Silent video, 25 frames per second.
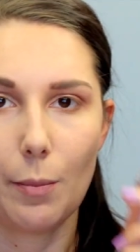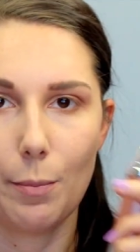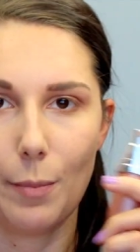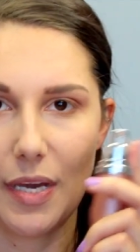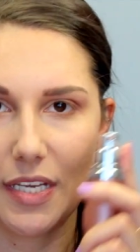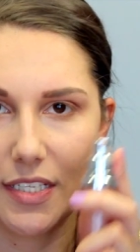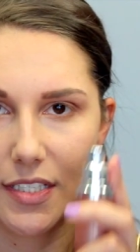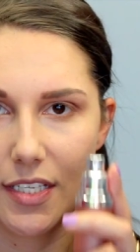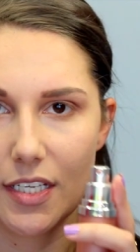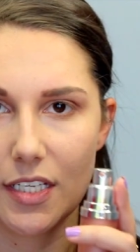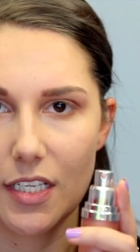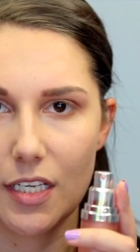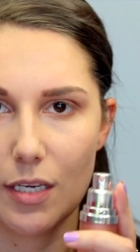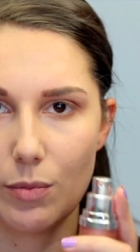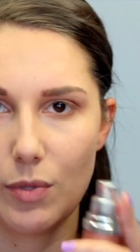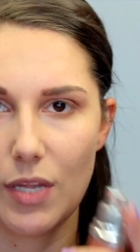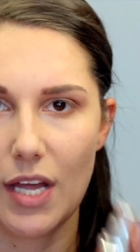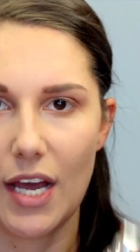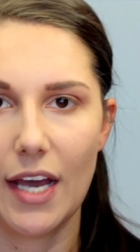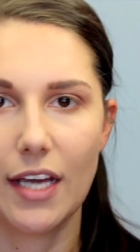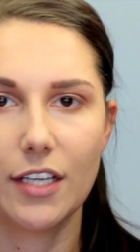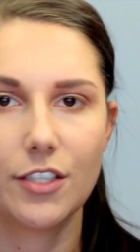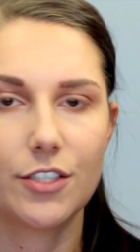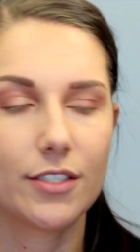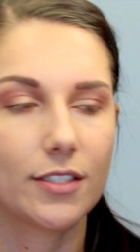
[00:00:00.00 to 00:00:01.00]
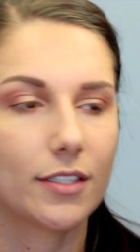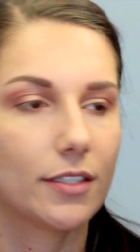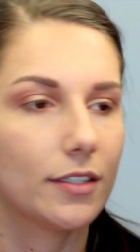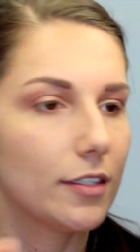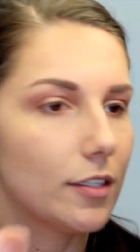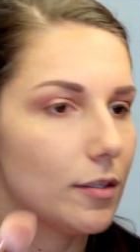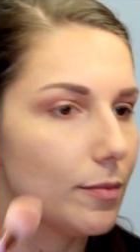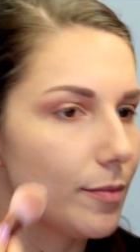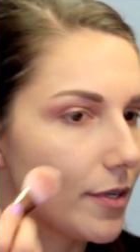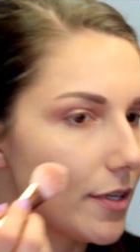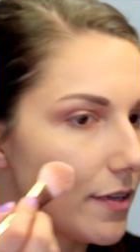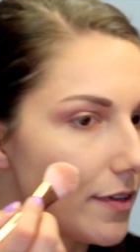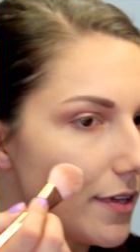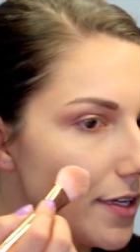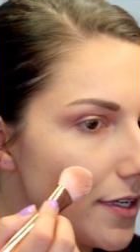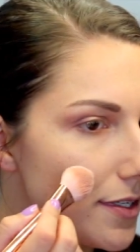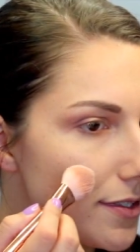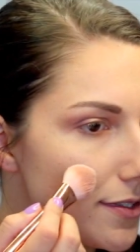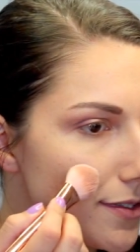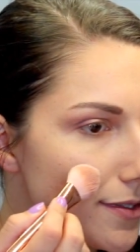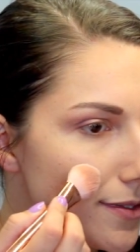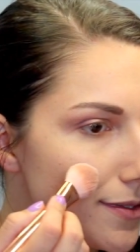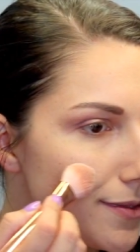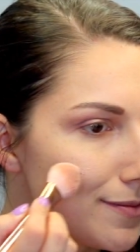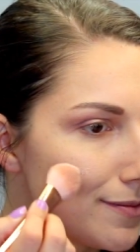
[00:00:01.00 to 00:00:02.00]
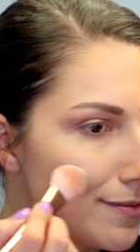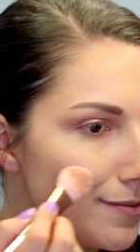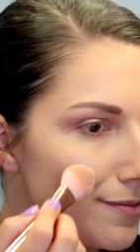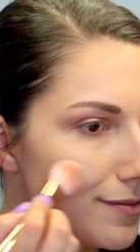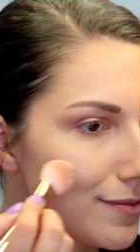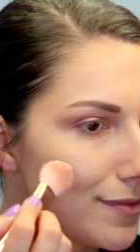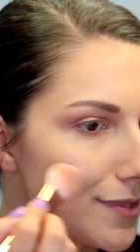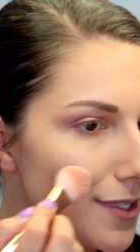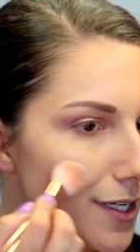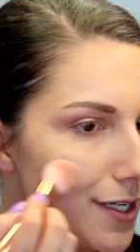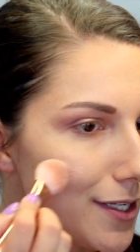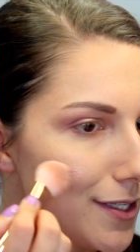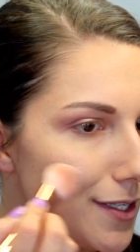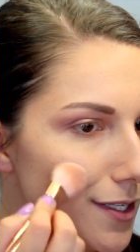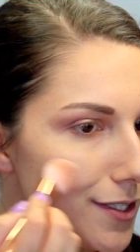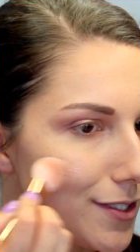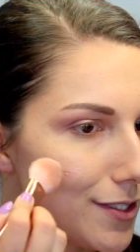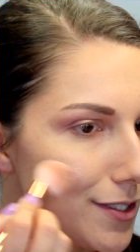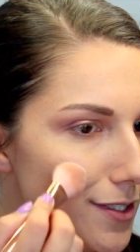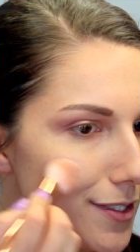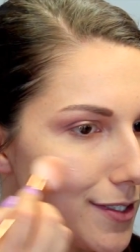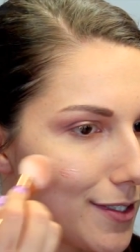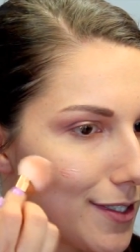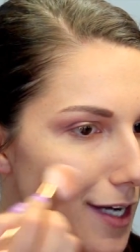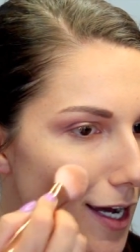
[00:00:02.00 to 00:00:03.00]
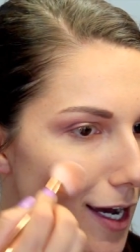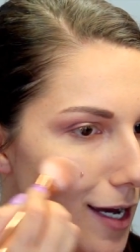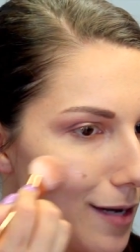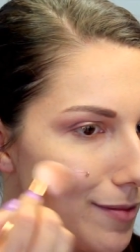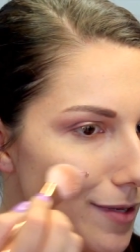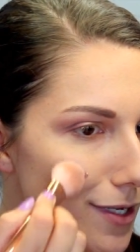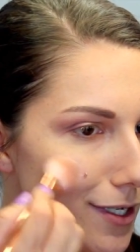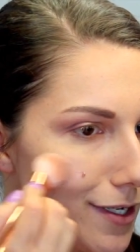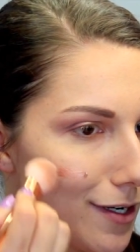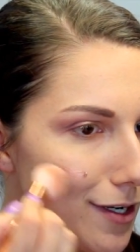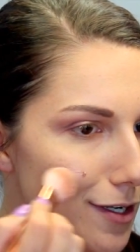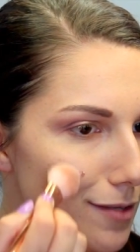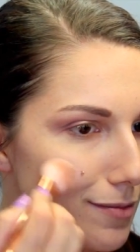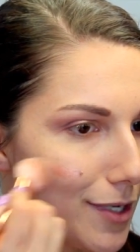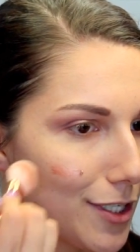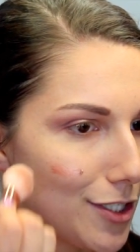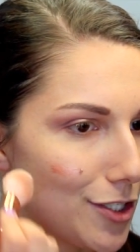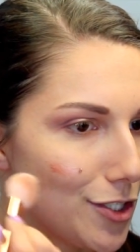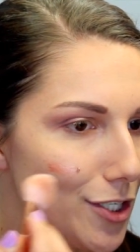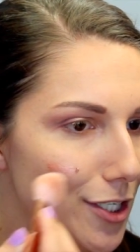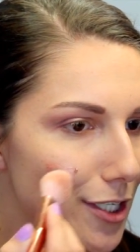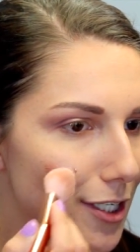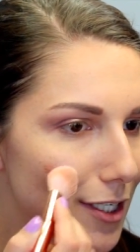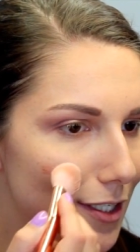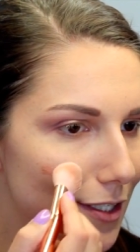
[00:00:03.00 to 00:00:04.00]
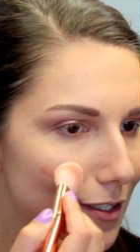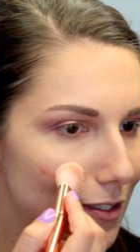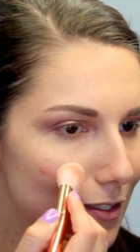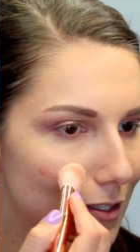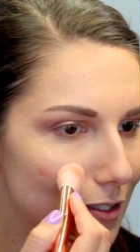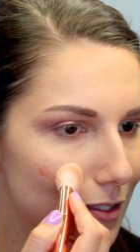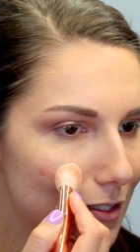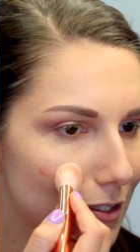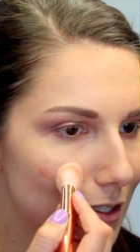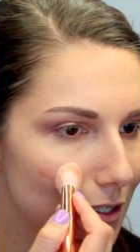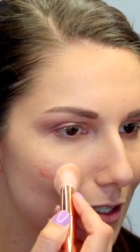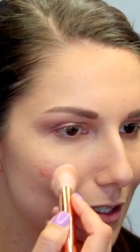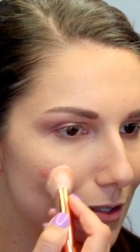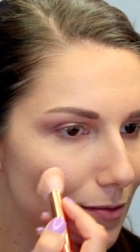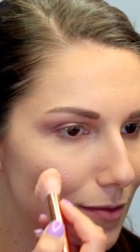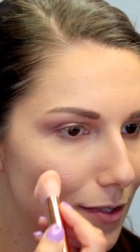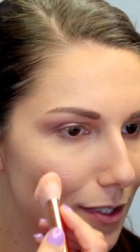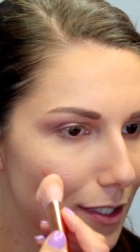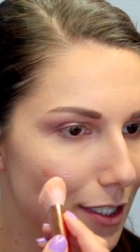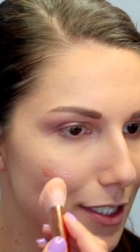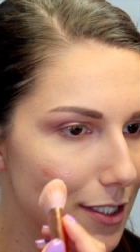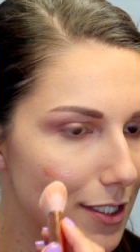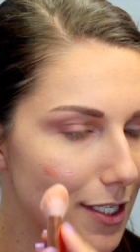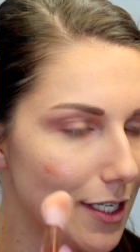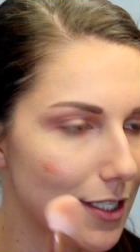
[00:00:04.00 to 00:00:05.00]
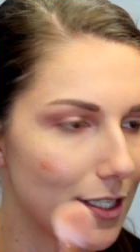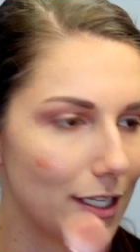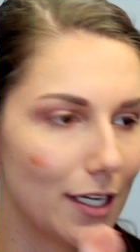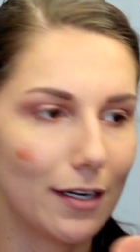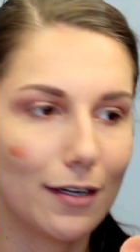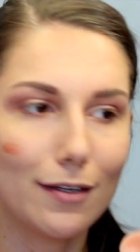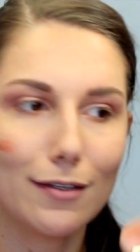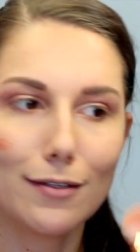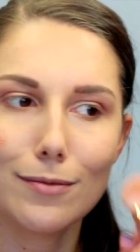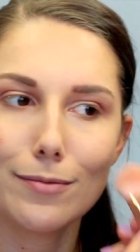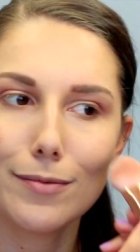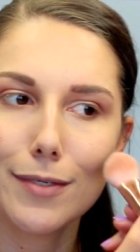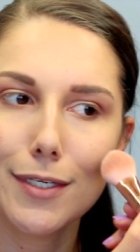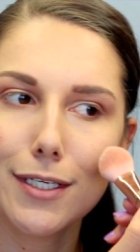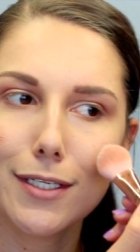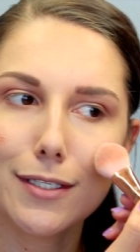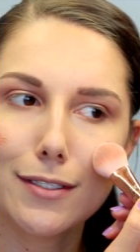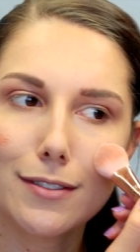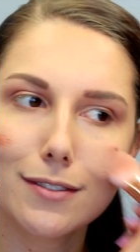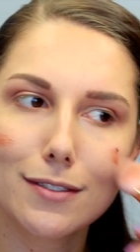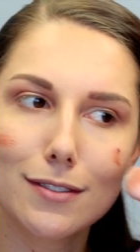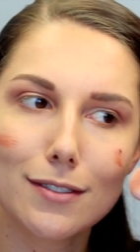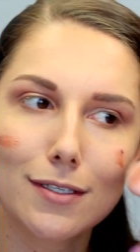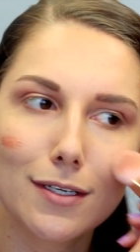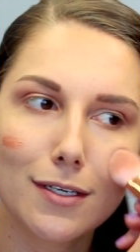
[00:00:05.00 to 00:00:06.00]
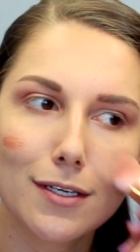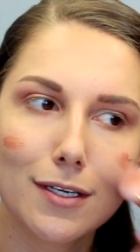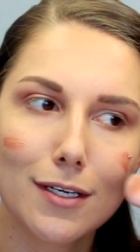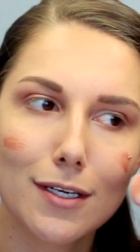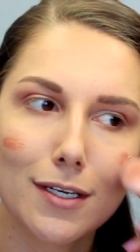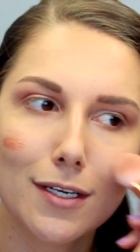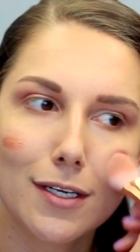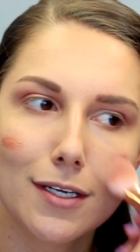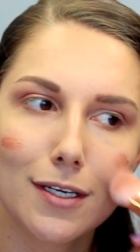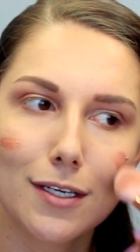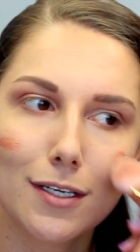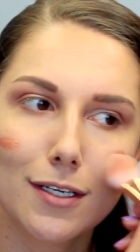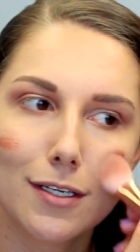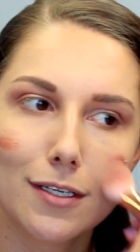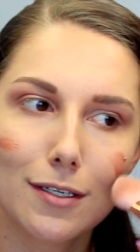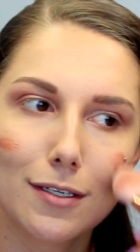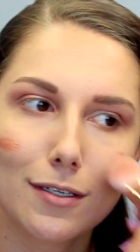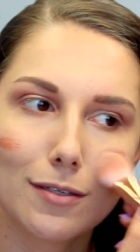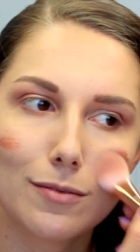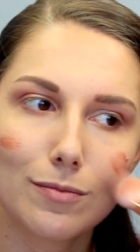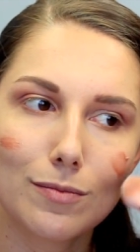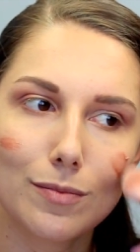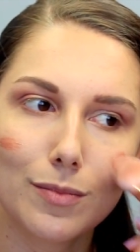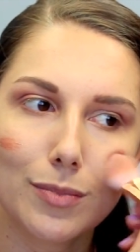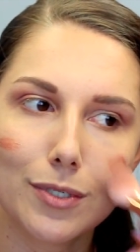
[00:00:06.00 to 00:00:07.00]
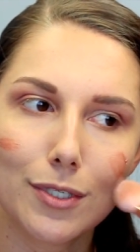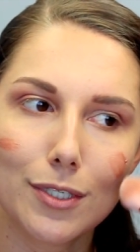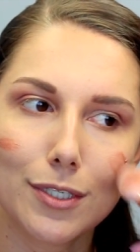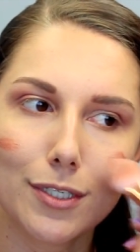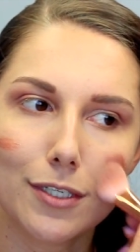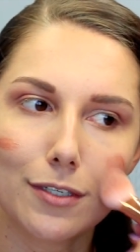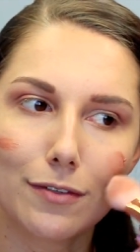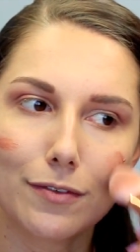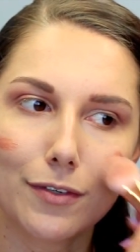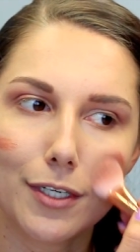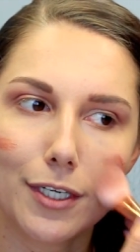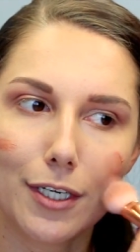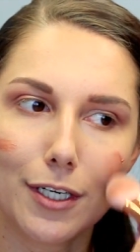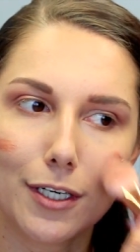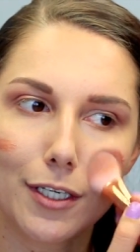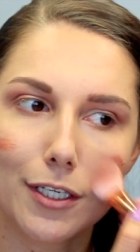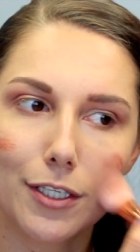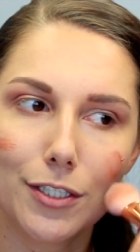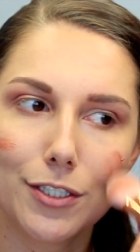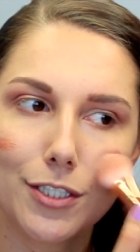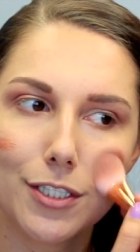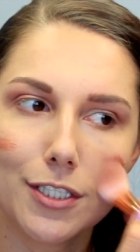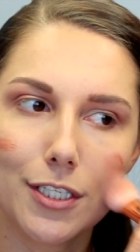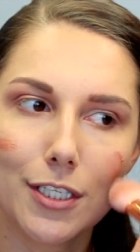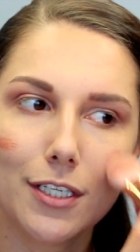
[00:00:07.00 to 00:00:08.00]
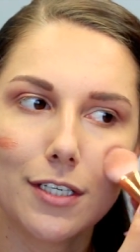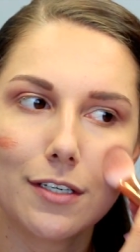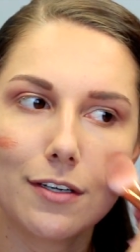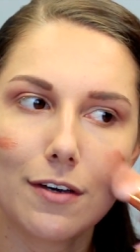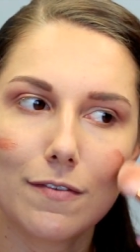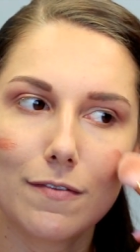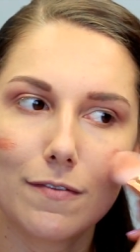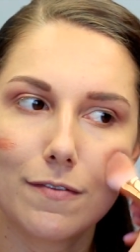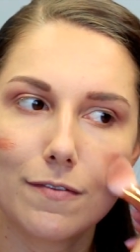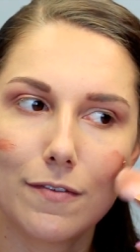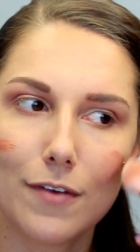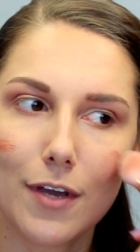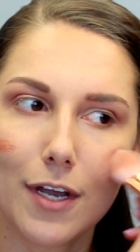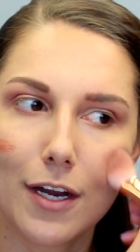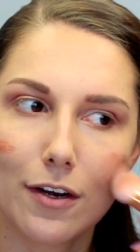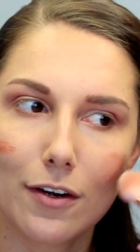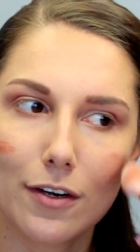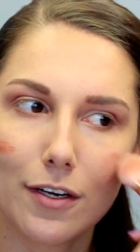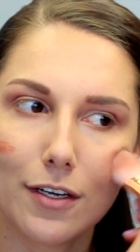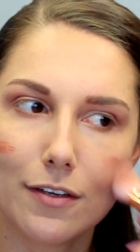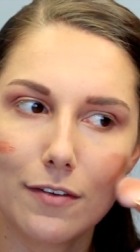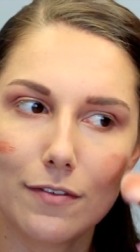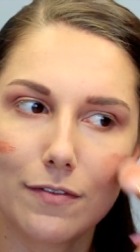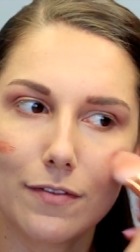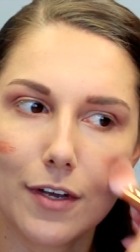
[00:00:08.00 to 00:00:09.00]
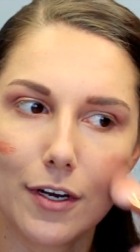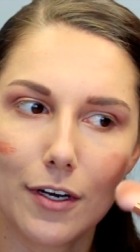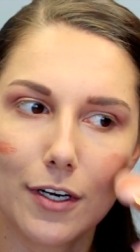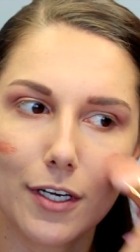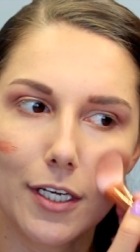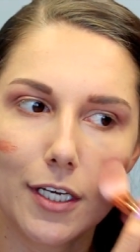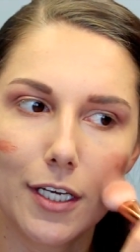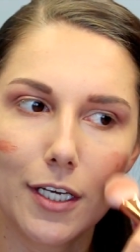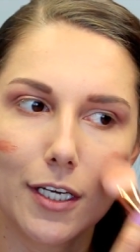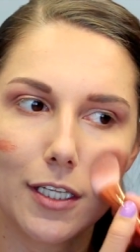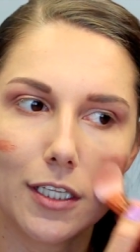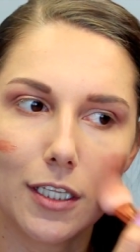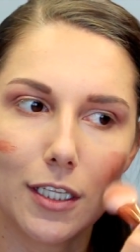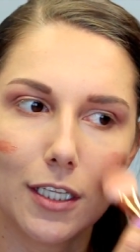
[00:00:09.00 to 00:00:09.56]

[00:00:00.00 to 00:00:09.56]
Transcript: Basically apply just a little bit of this and then just dab it on my cheeks. We're gonna take that other piece, put it over here because you need very, very